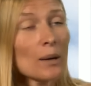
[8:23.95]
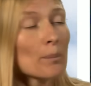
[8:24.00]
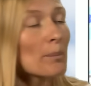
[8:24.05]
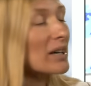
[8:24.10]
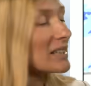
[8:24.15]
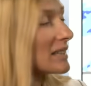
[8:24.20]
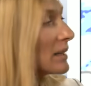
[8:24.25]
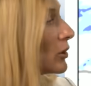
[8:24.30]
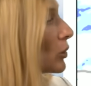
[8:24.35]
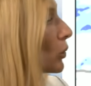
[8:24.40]

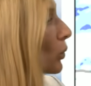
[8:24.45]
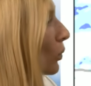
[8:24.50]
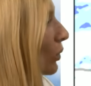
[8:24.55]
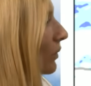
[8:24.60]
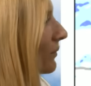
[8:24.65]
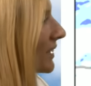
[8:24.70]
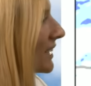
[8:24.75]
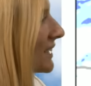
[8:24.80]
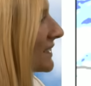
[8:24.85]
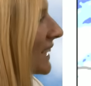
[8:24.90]
But in
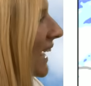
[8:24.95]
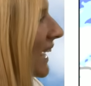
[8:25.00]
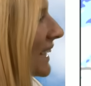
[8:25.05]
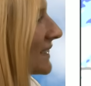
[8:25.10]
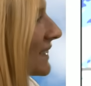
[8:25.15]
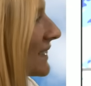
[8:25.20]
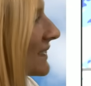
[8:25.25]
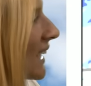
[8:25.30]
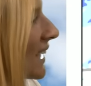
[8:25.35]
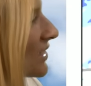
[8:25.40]
all of these
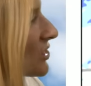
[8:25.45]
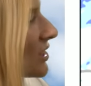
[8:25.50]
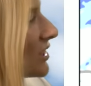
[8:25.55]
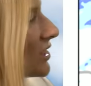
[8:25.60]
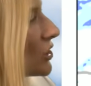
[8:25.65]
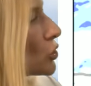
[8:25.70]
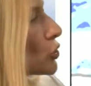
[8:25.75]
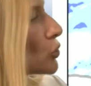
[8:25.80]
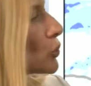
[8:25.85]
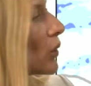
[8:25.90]
cases, actually
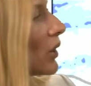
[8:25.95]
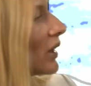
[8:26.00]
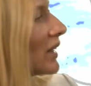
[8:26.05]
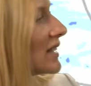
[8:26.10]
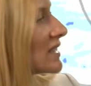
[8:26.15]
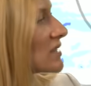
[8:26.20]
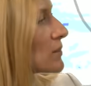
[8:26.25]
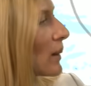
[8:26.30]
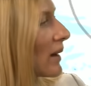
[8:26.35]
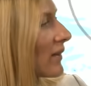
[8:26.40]
the
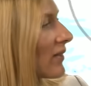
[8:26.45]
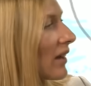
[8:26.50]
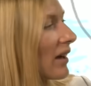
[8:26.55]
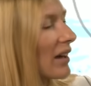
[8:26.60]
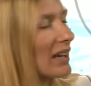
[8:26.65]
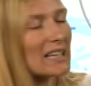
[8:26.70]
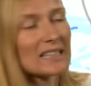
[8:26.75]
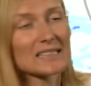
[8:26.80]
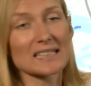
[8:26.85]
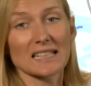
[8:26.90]
driest
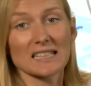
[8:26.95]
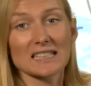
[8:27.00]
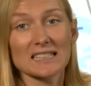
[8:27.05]
weather is